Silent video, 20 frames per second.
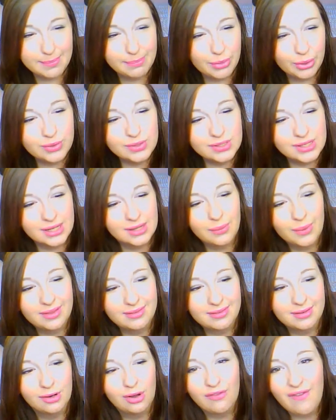mousse and the way
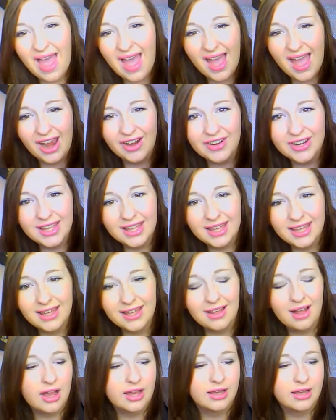there's a lot of air in here.